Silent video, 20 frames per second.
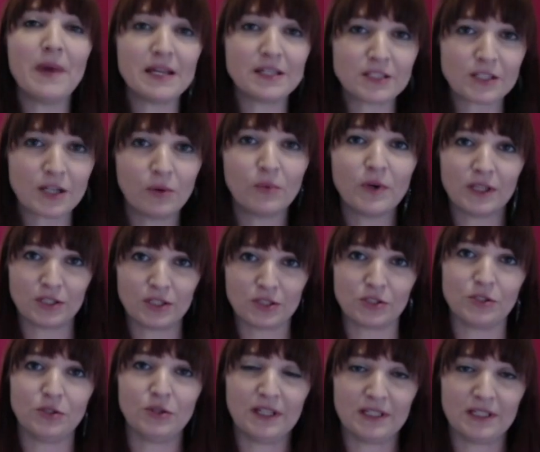based on what the
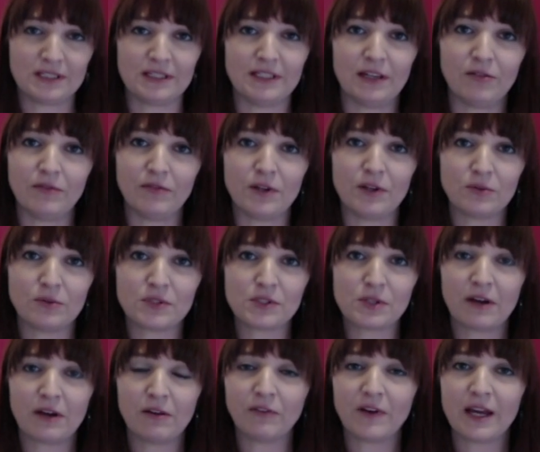students give you. So
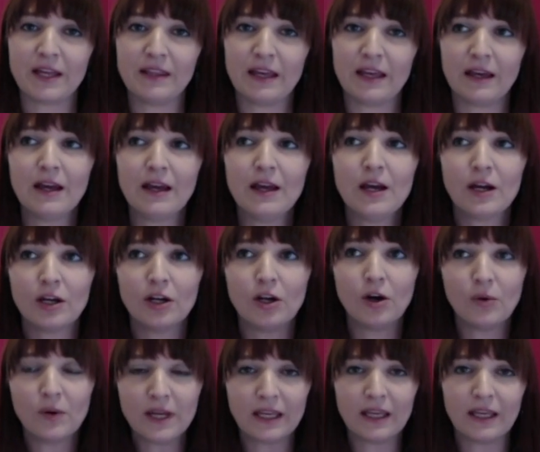I find that
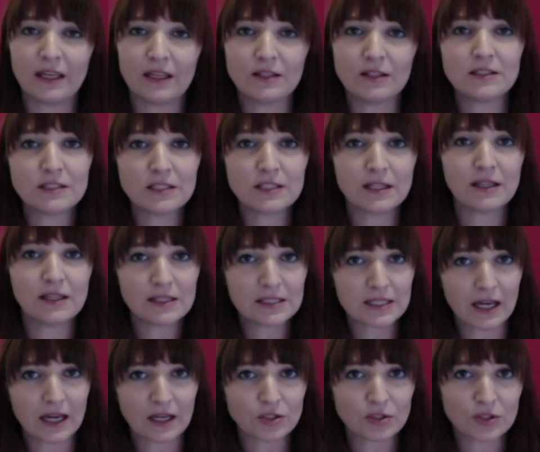going into this
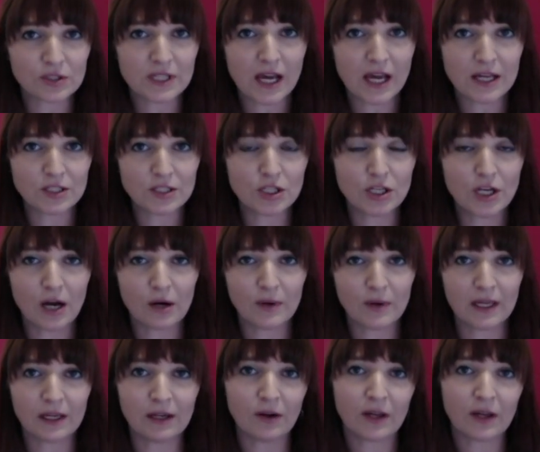exercise,
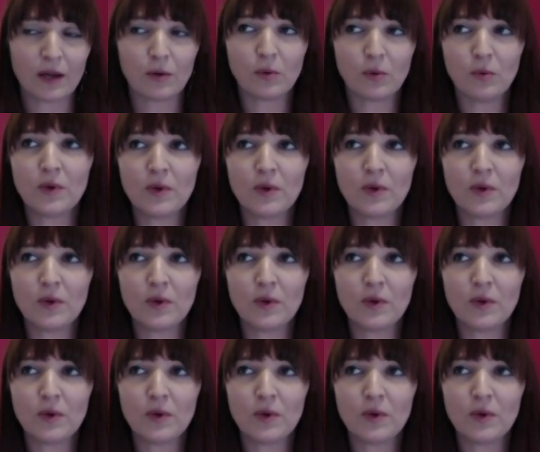knowing, okay, when